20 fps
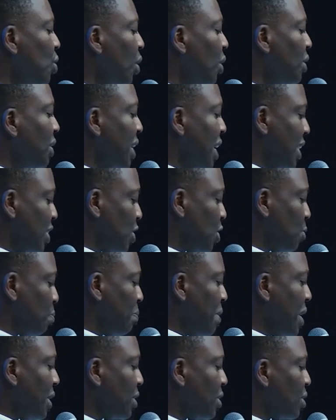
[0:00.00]
not
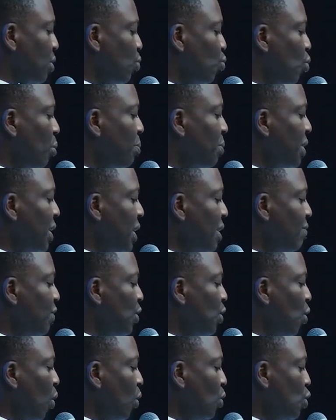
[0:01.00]
expect will be
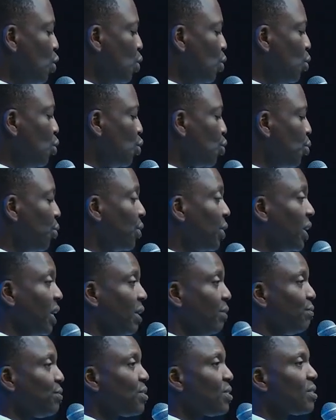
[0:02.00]
given unusual
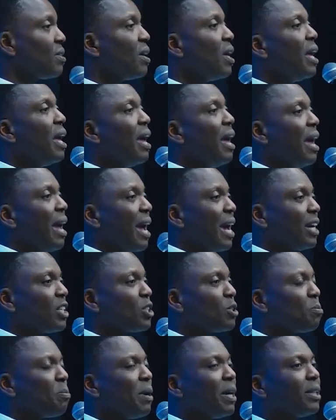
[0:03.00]
gifts.
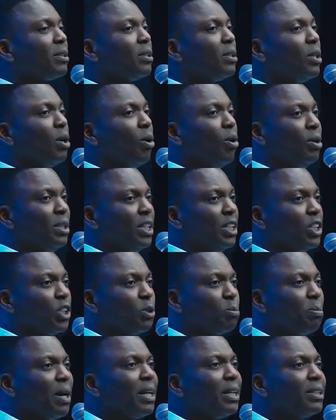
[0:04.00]
Expect the
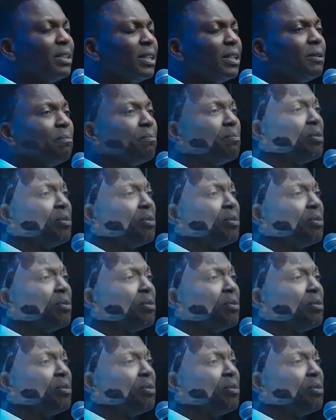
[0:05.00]
unexpected.